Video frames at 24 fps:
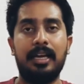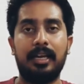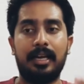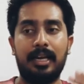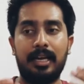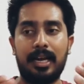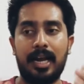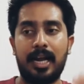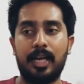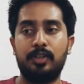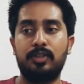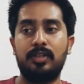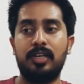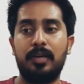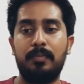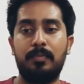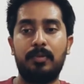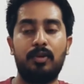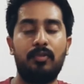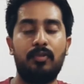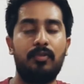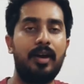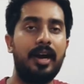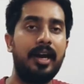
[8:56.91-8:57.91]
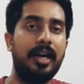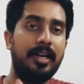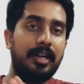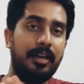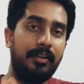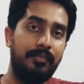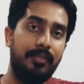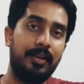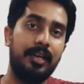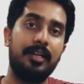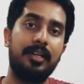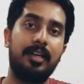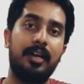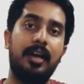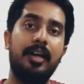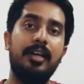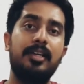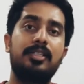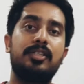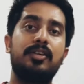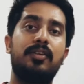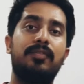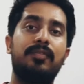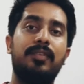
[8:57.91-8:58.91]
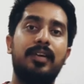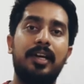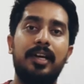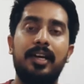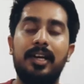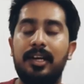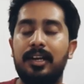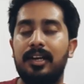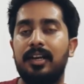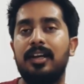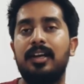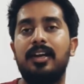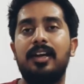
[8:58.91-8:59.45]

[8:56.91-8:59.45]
can actually provide different kinds of reading